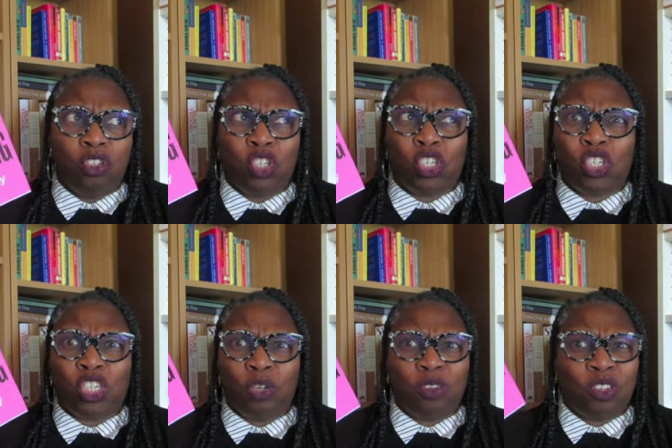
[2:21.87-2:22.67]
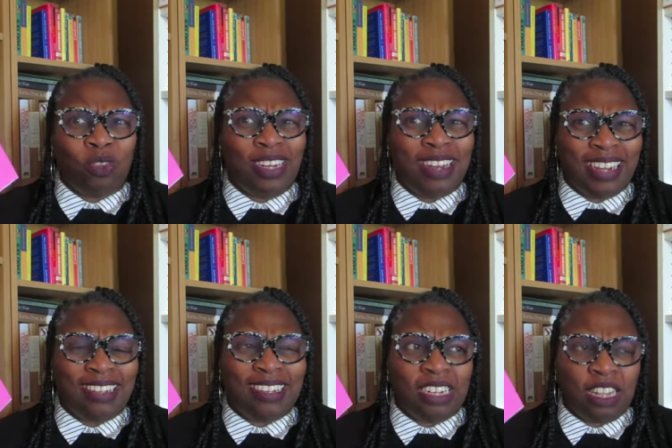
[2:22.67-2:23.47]
She was only
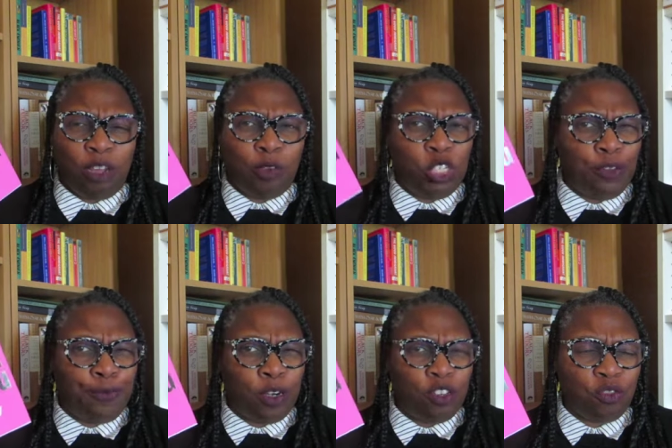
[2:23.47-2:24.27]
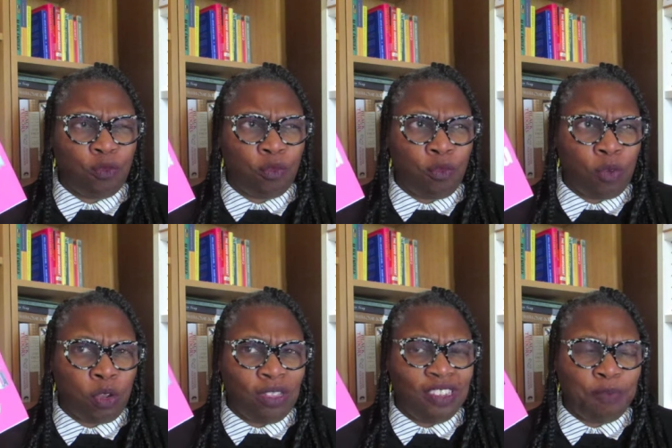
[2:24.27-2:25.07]
19, I think, when she first
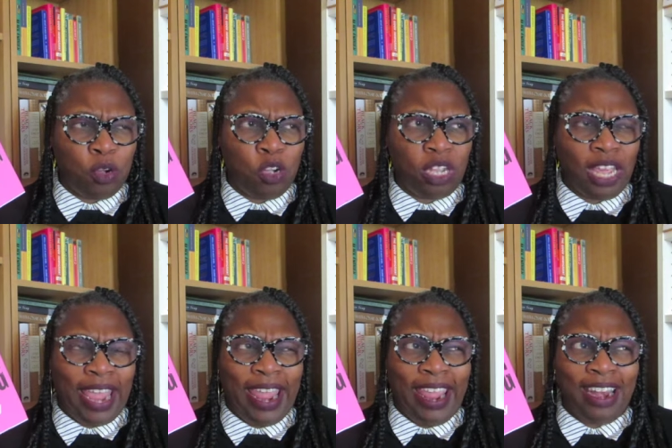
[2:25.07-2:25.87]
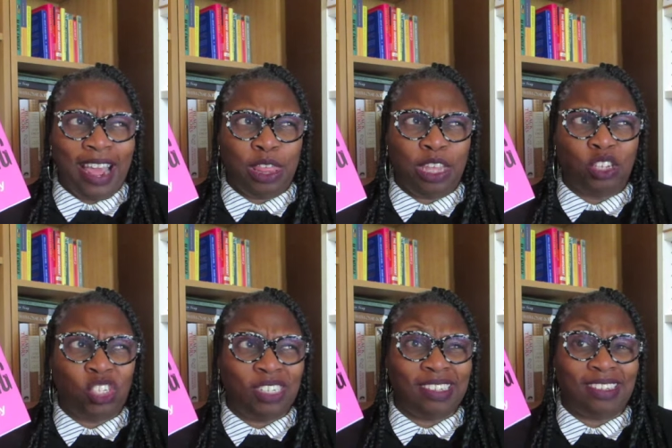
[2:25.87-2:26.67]
wrote this book, and I think
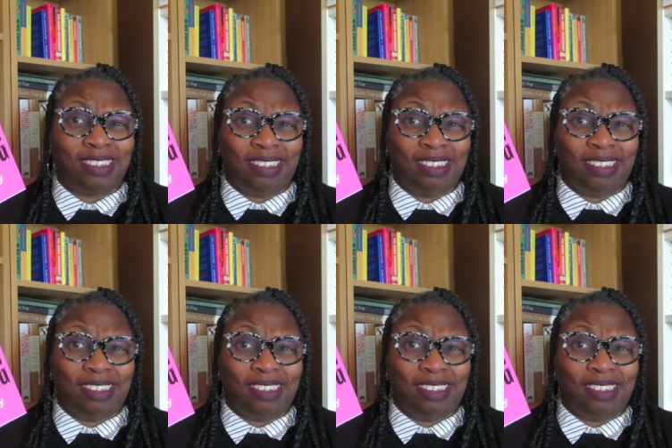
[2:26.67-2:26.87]
she's